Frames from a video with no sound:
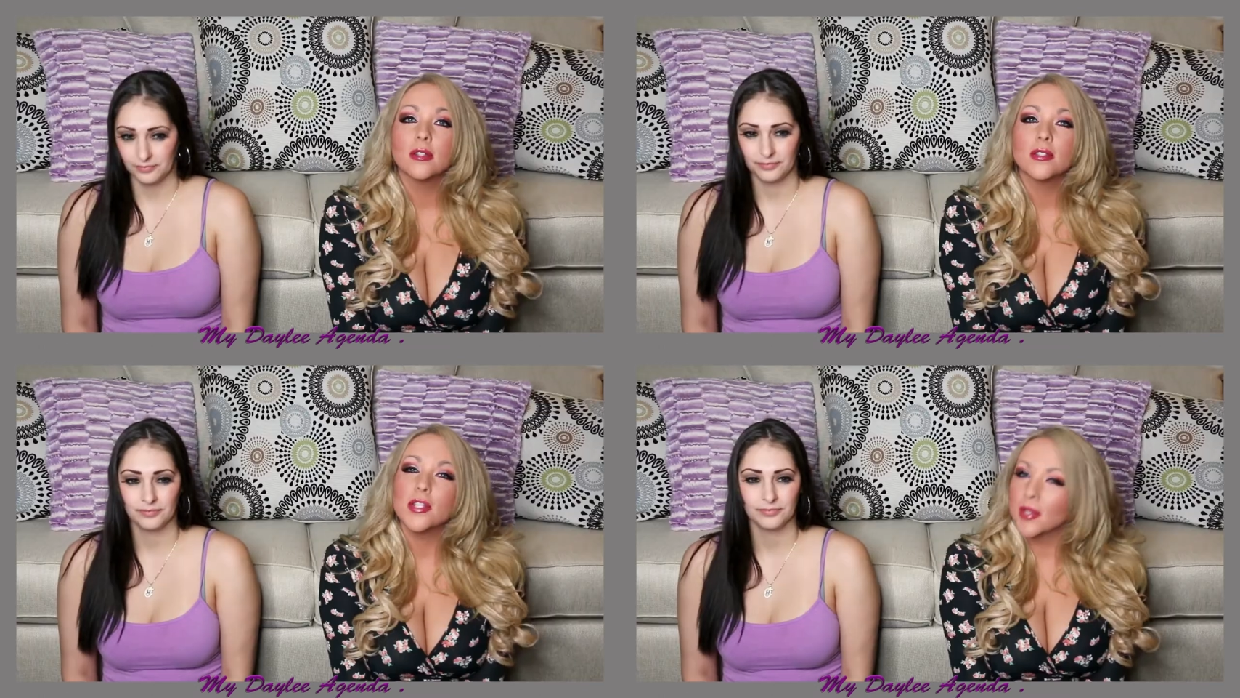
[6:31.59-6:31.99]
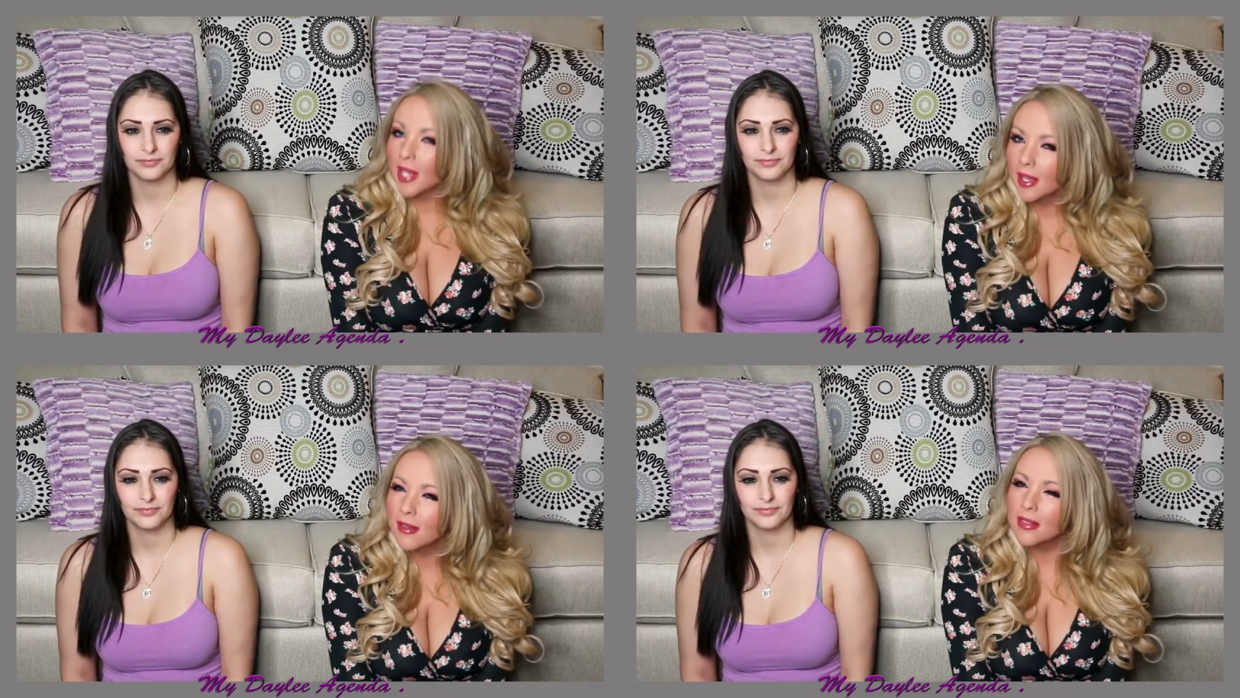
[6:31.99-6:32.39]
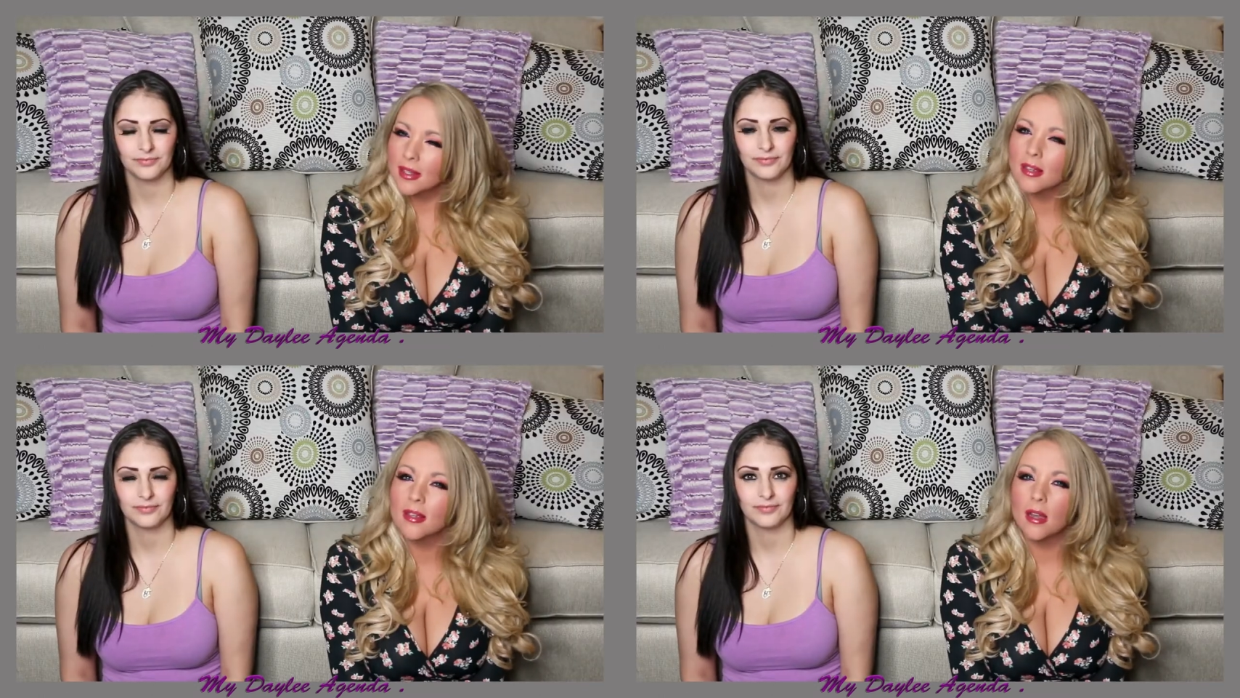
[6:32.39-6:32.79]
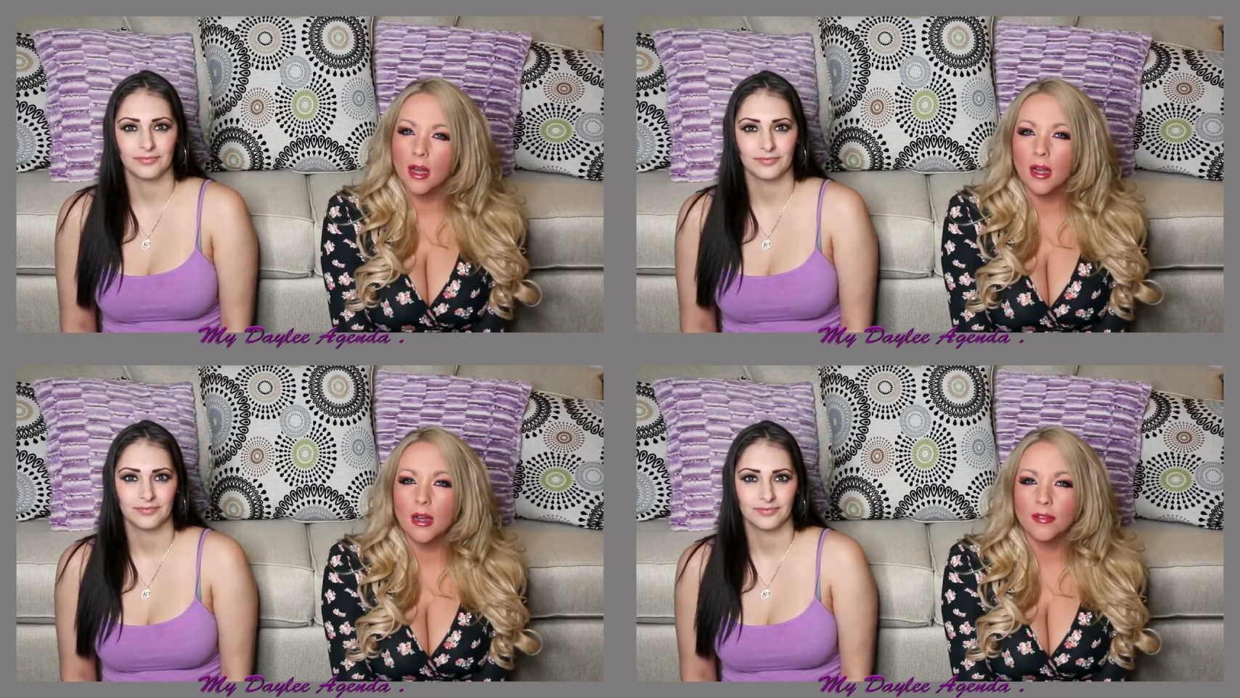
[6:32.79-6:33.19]
Speaker 1: So you can't think
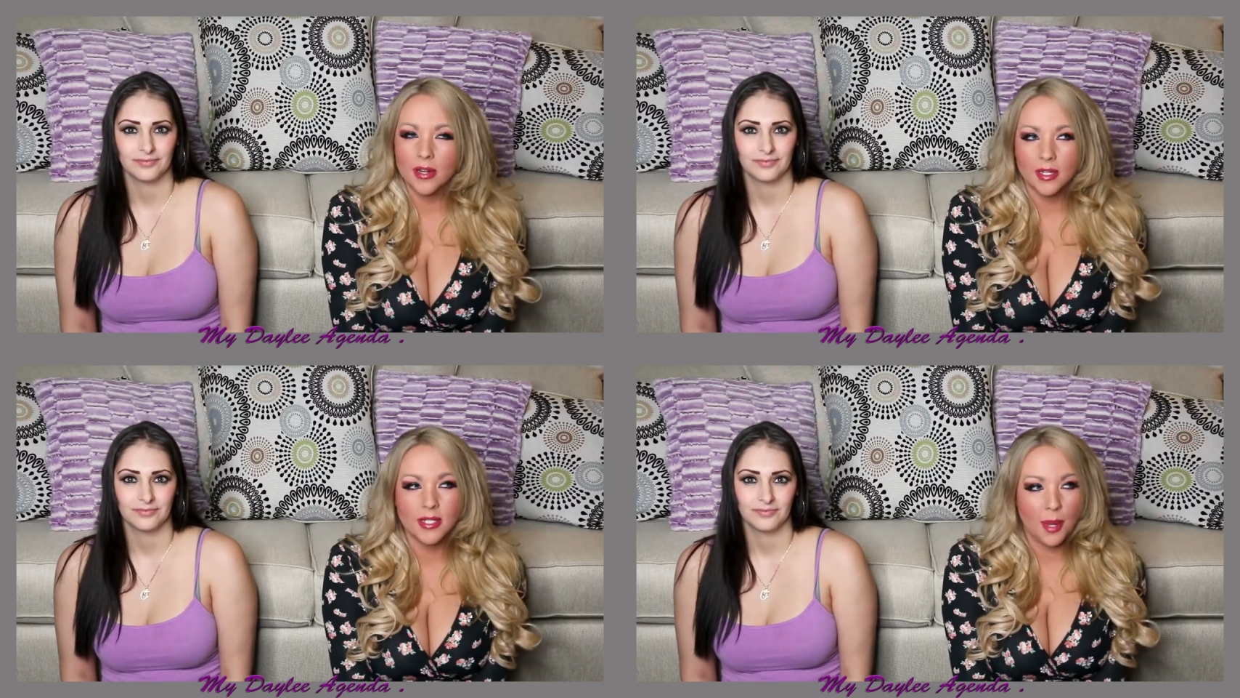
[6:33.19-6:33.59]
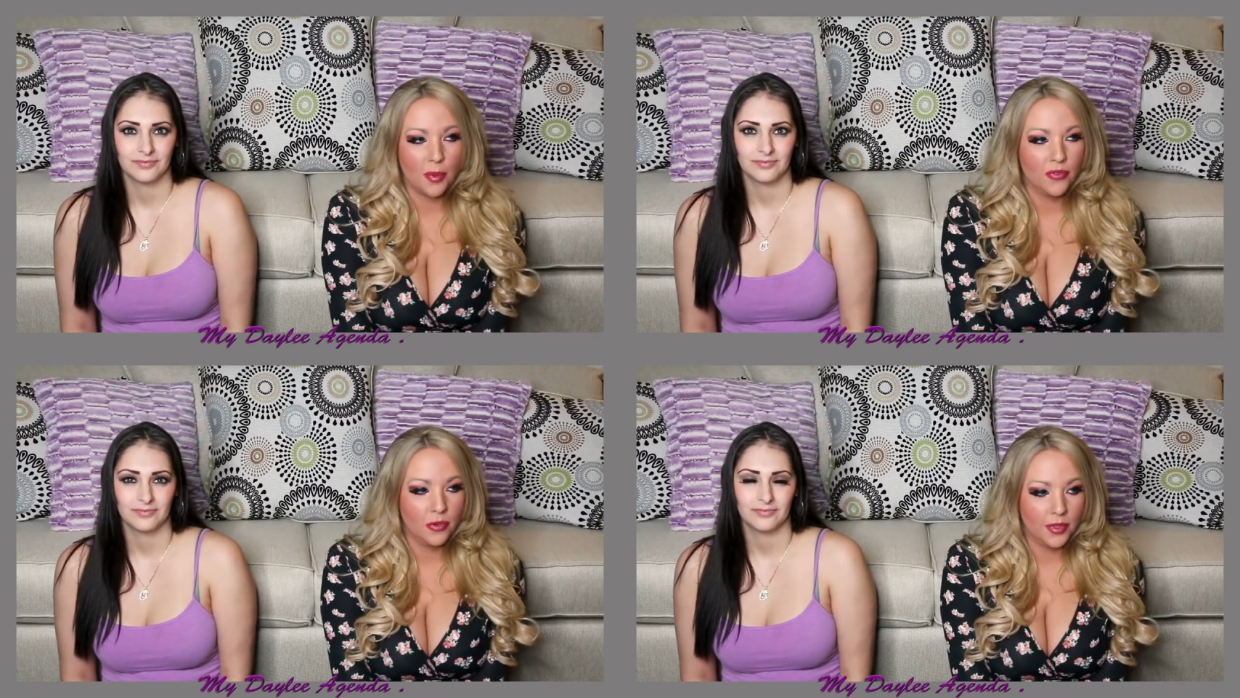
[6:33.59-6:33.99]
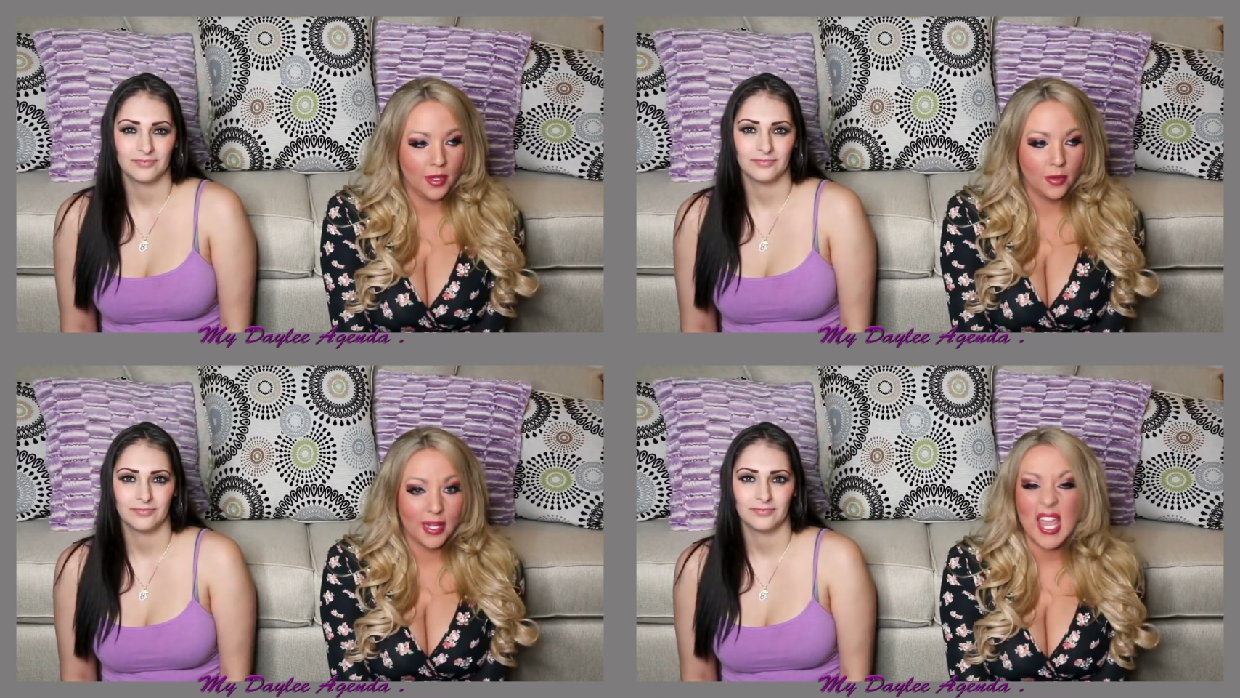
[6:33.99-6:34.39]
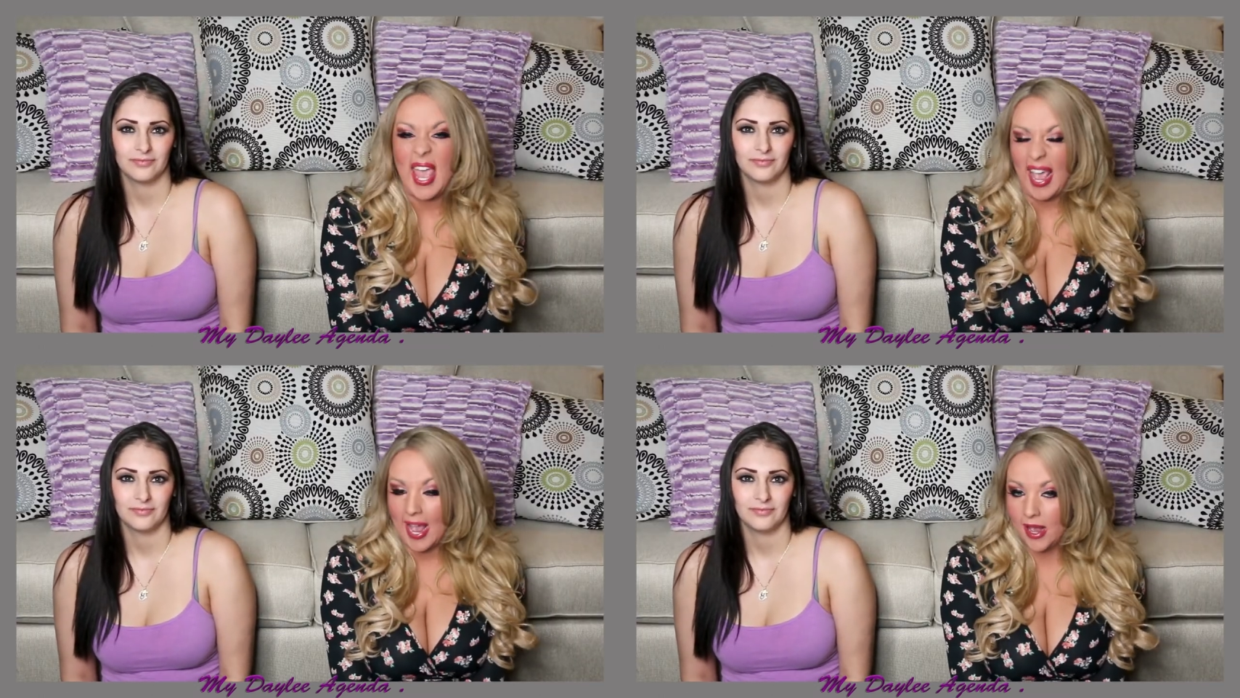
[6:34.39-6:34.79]
of any type of food that you like
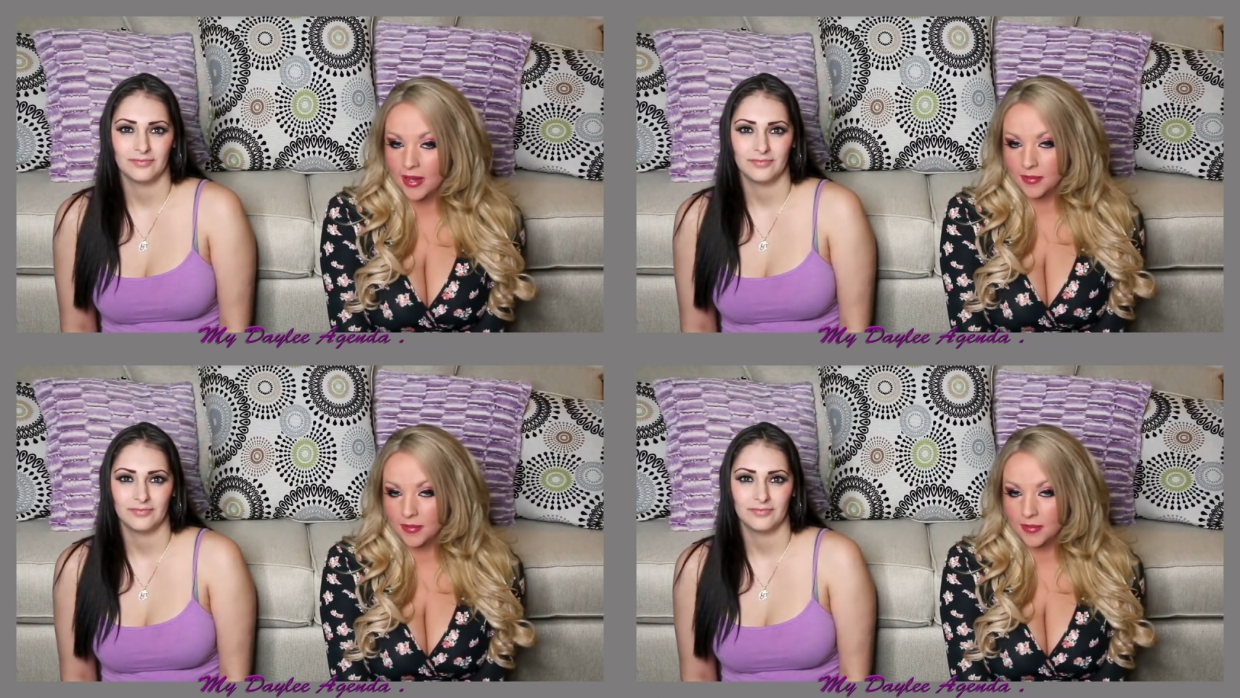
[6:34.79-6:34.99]
hate.